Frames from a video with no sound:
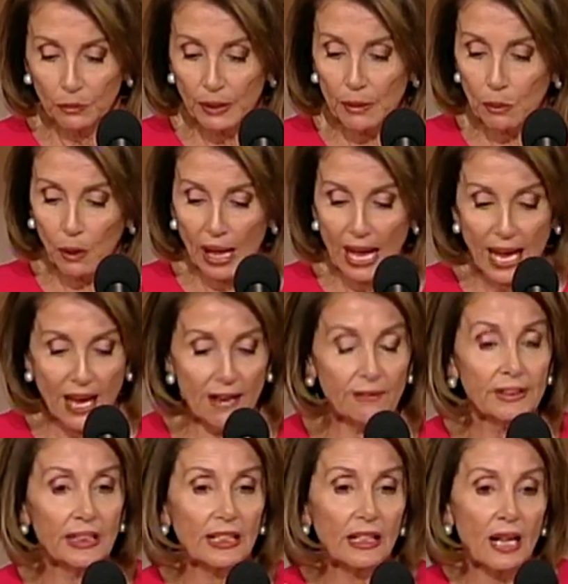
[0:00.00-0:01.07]
We will
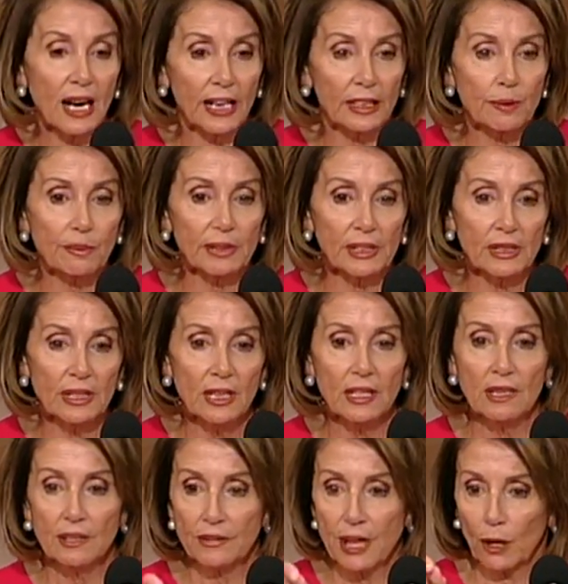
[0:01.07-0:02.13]
have an economy
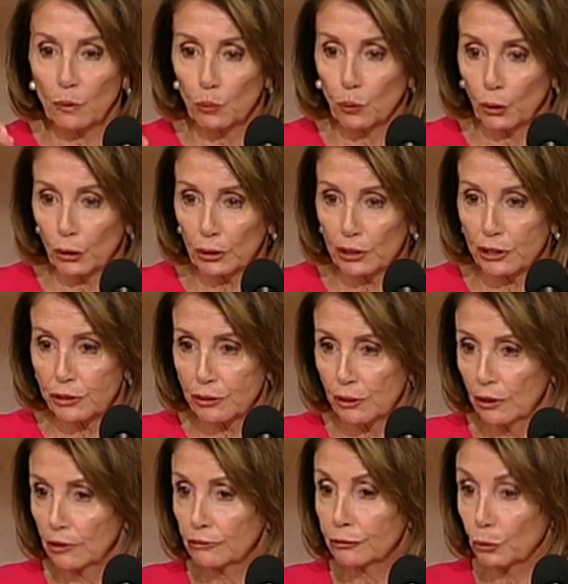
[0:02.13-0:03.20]
that works
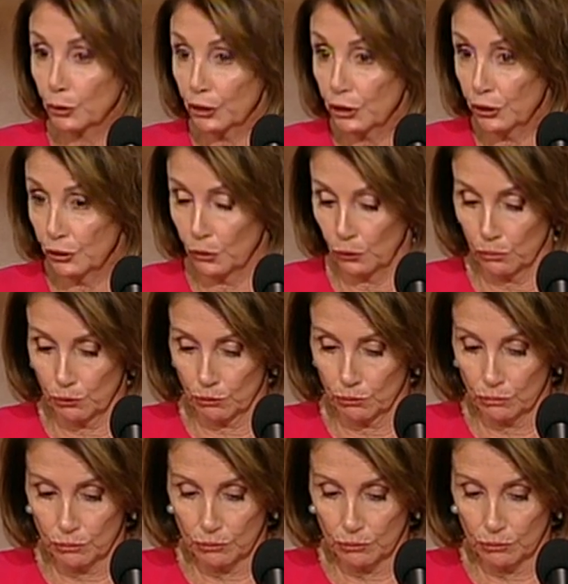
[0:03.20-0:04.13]
for you.